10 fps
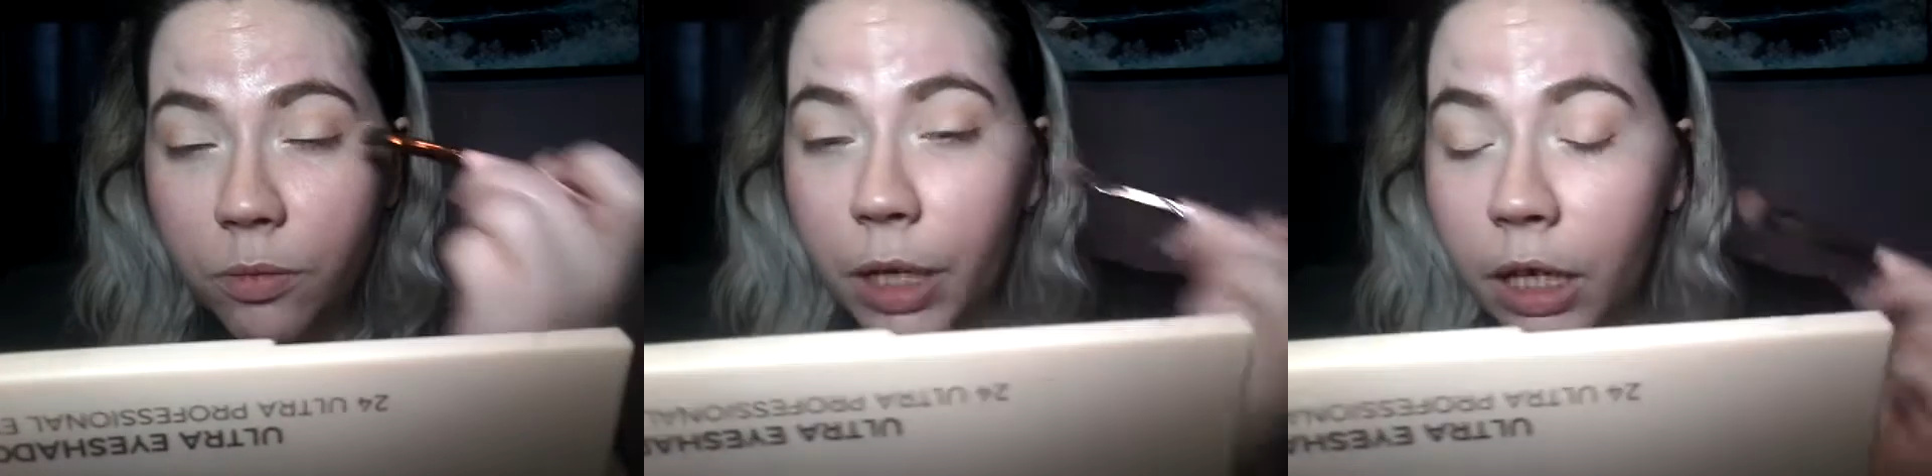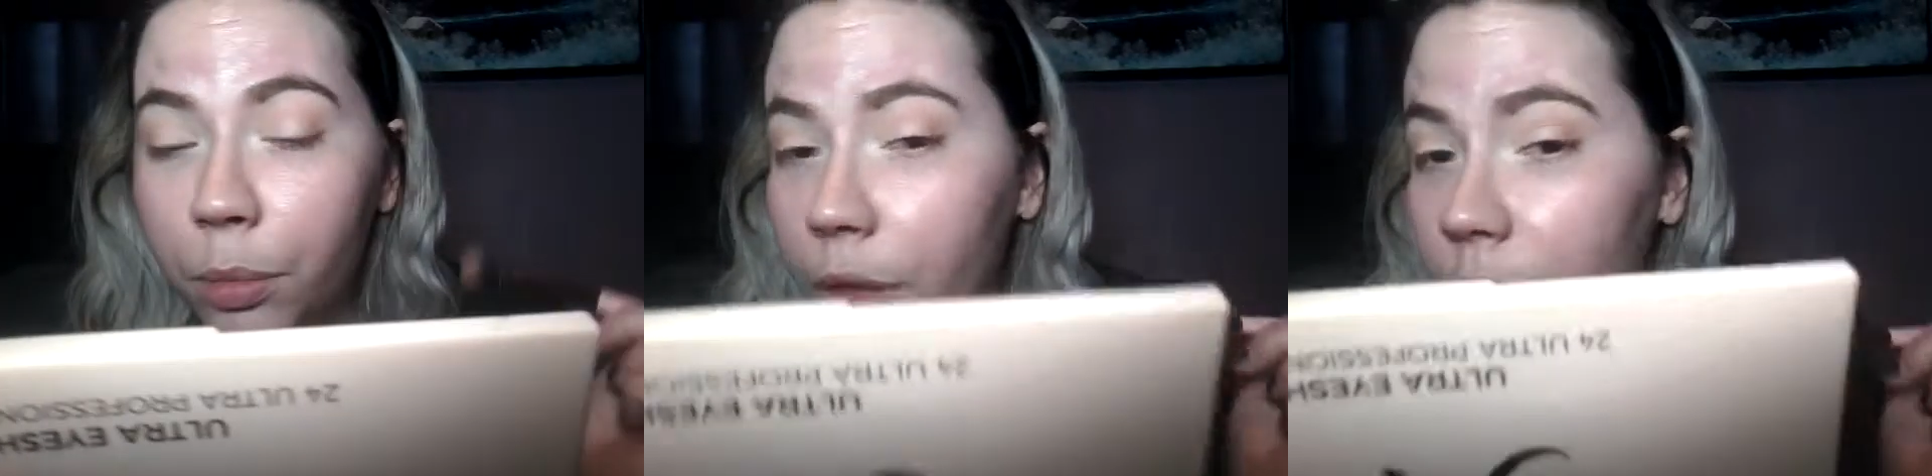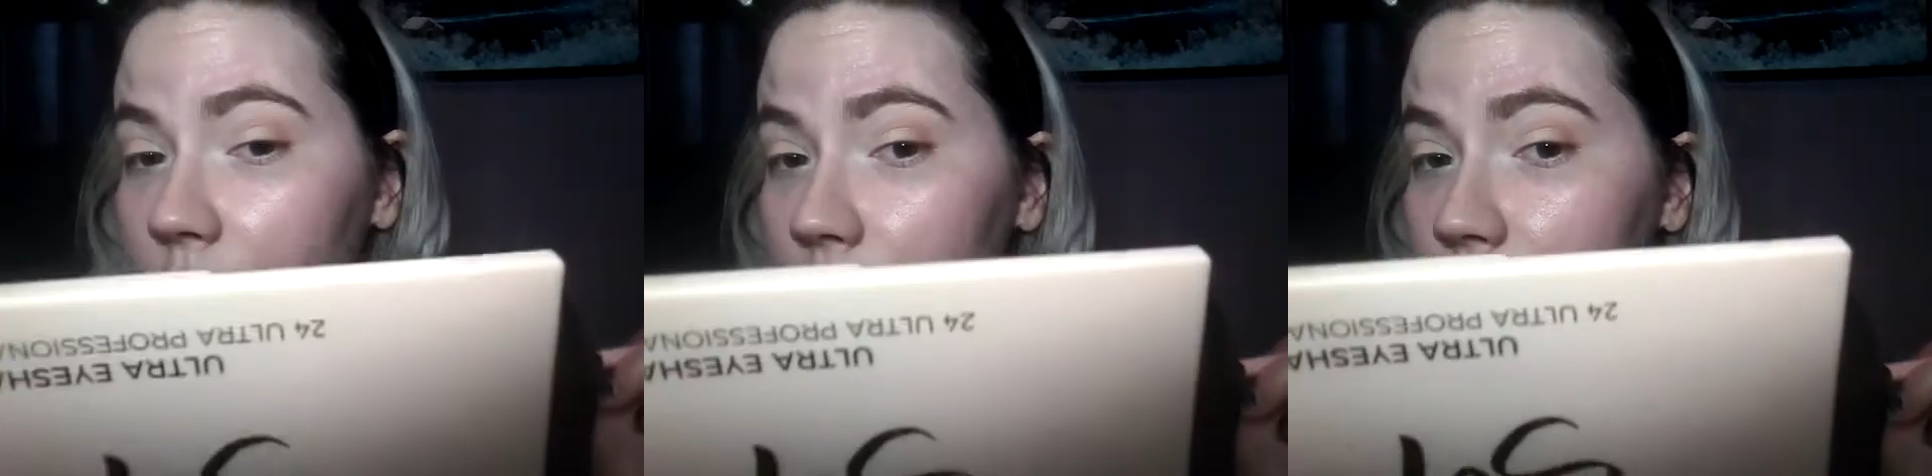Makeup
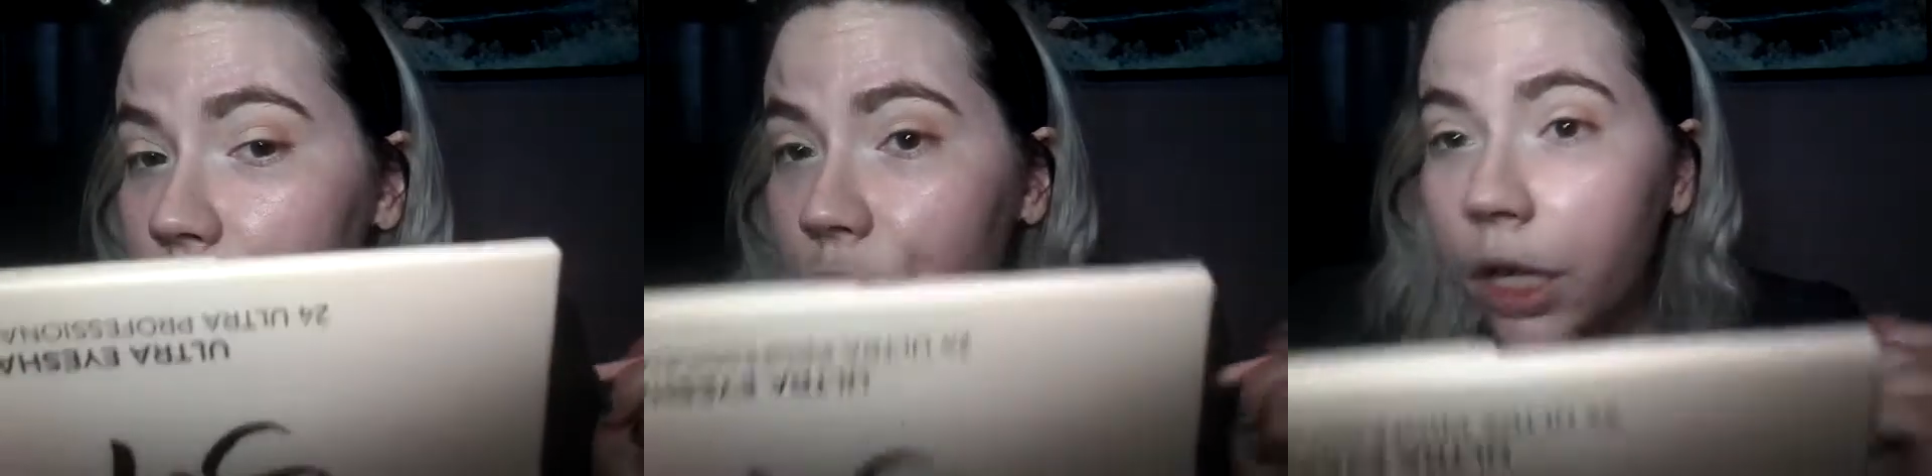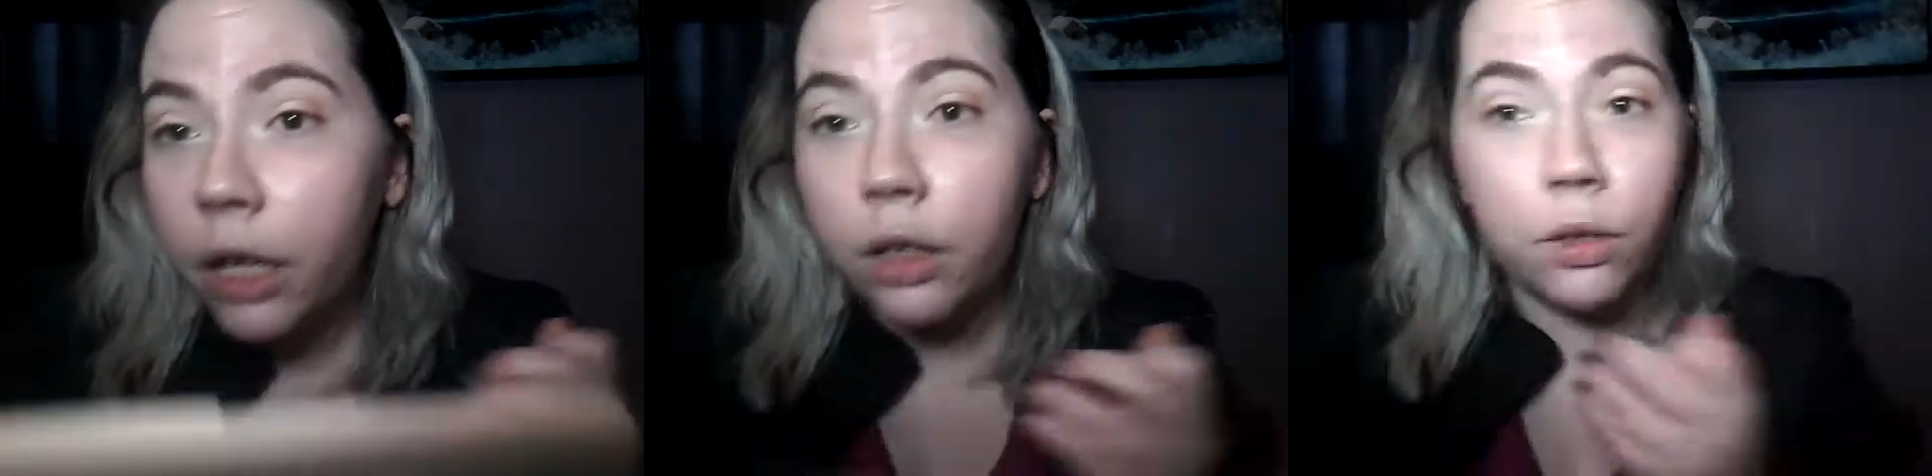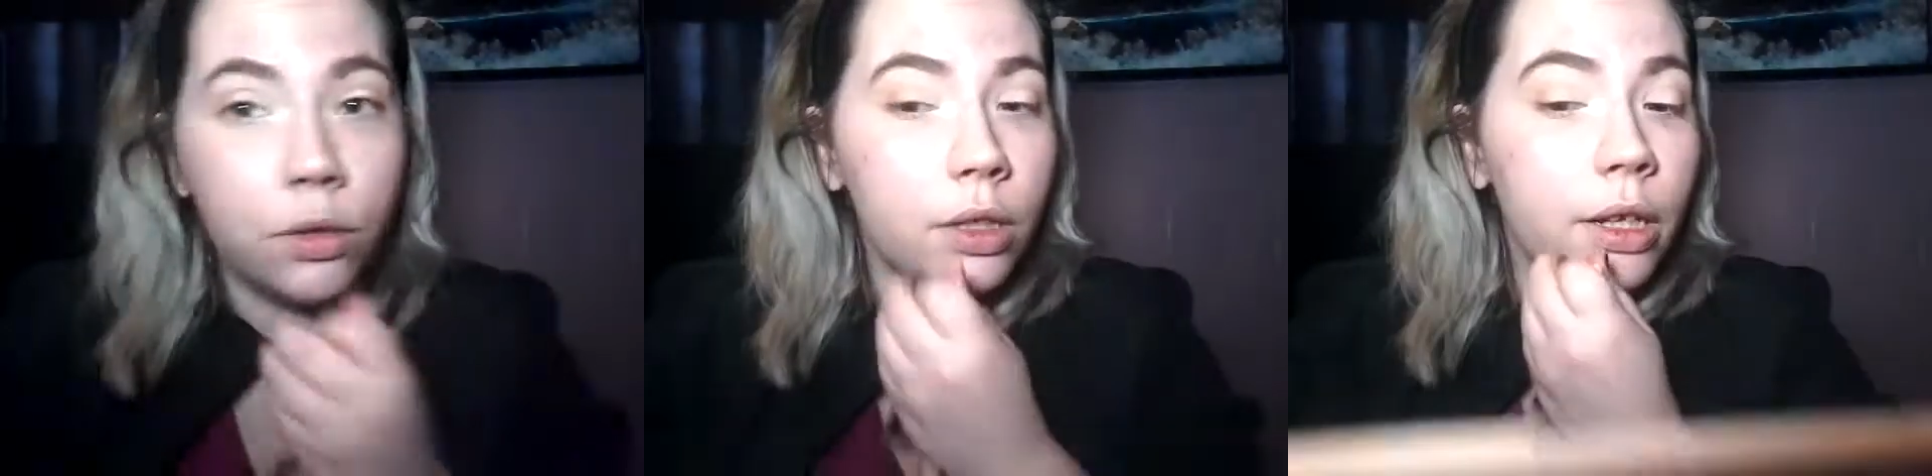Revolution shadows.